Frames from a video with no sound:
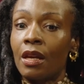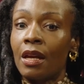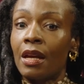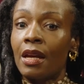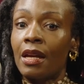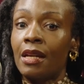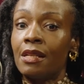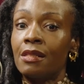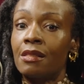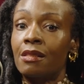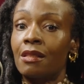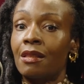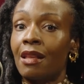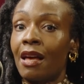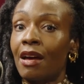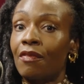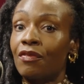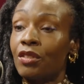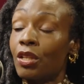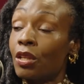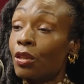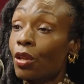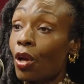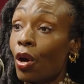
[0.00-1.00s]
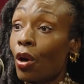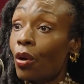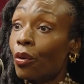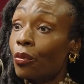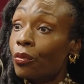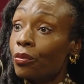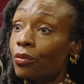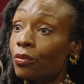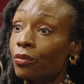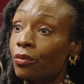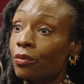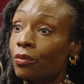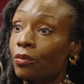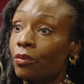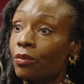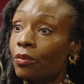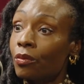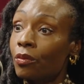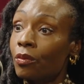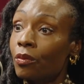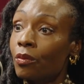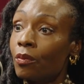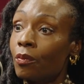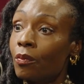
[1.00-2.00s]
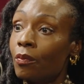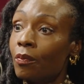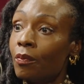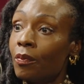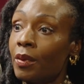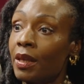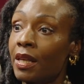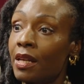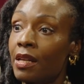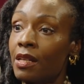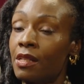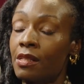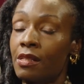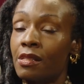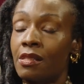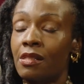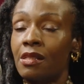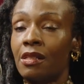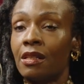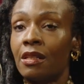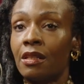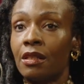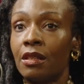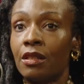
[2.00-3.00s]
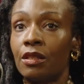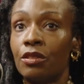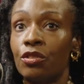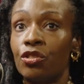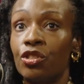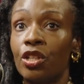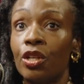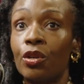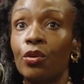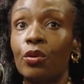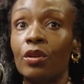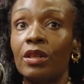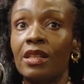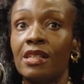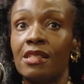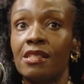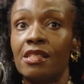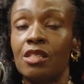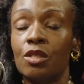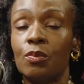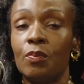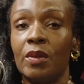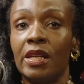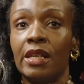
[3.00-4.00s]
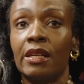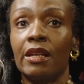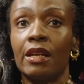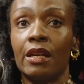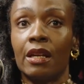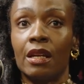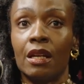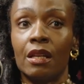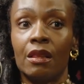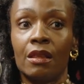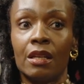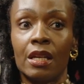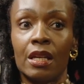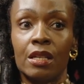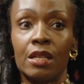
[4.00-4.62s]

is left alone because generally speaking, in the